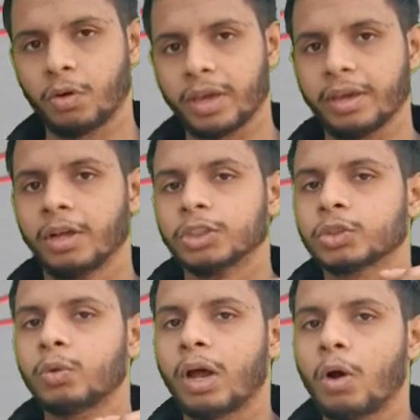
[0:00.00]
okay
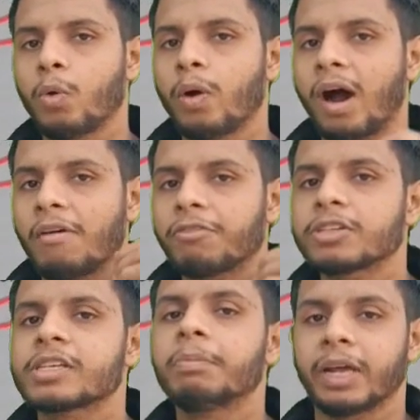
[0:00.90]
so now
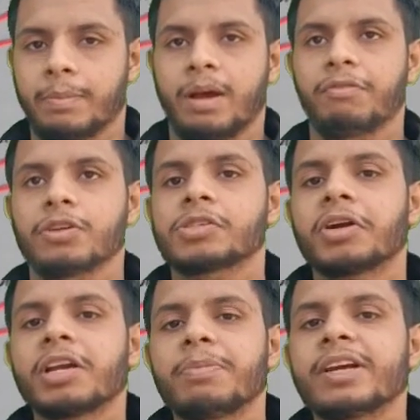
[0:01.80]
after some time after a
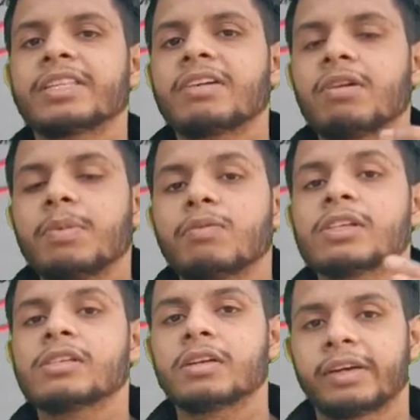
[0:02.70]
certain period there will be
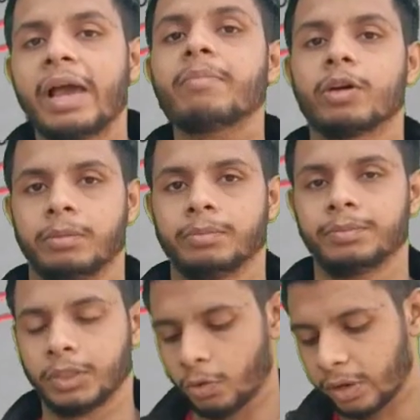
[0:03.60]
one time come
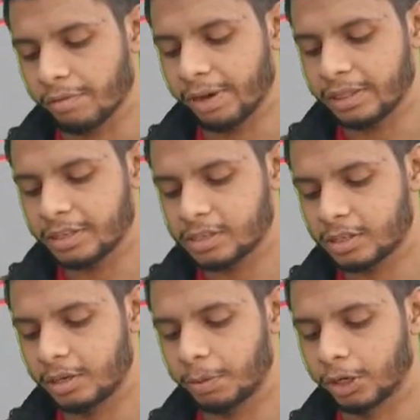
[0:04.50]
okay when these
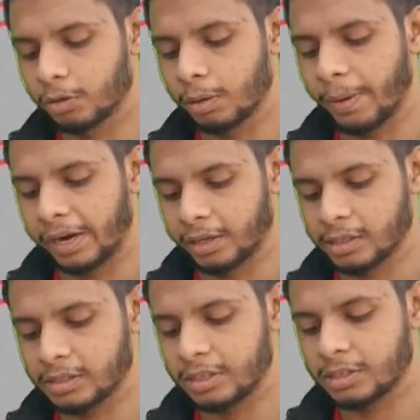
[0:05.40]
three particular
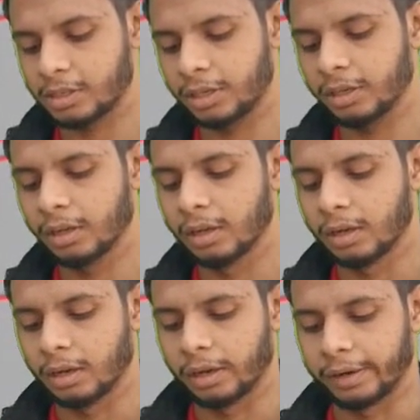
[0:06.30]
patterns these three
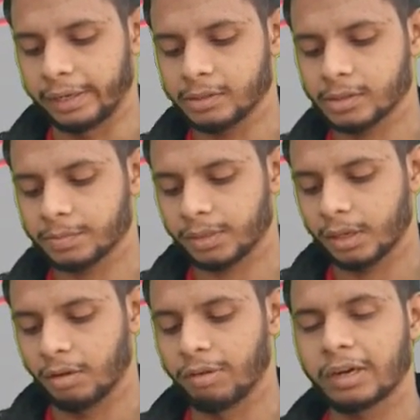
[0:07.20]
rings
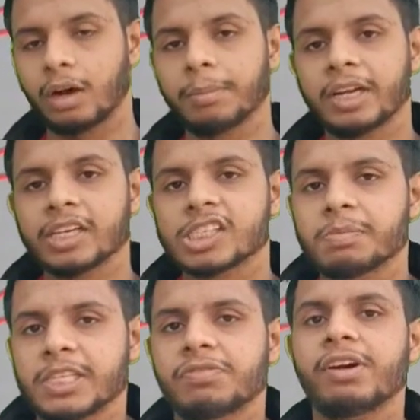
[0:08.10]
will come in a
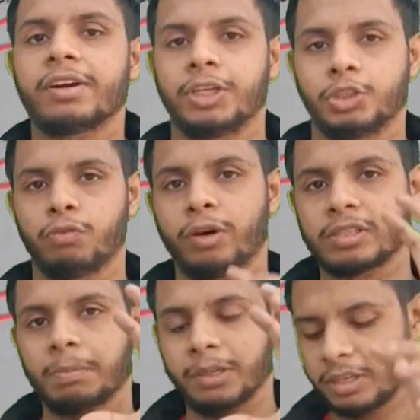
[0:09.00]
specified ratio for
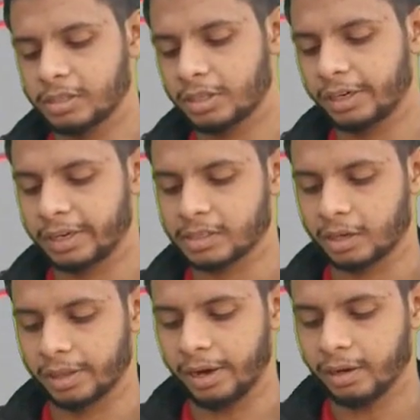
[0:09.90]
example these three rings
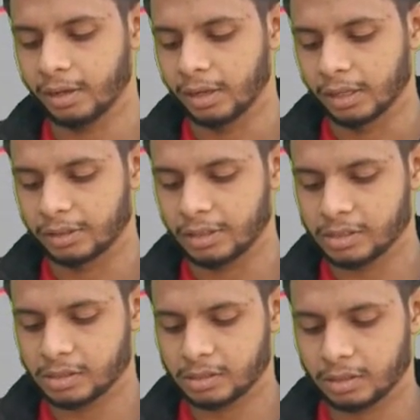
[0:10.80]
are there
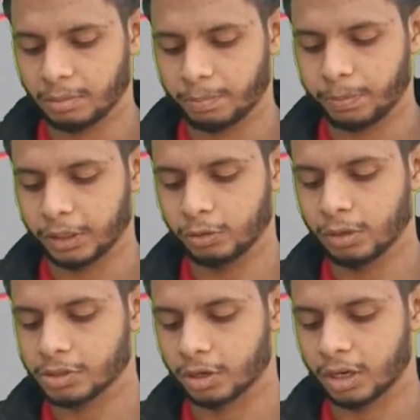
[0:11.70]
these
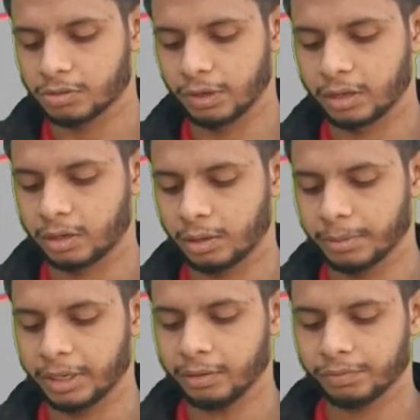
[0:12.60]
particular circles will
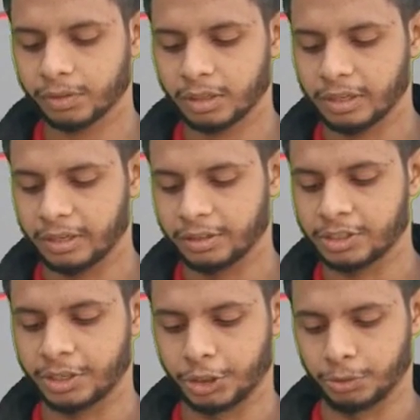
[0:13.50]
come in a
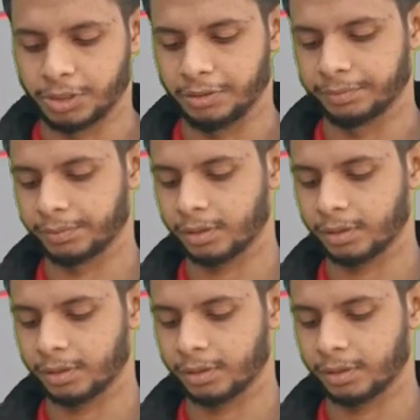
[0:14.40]
this ratio, see.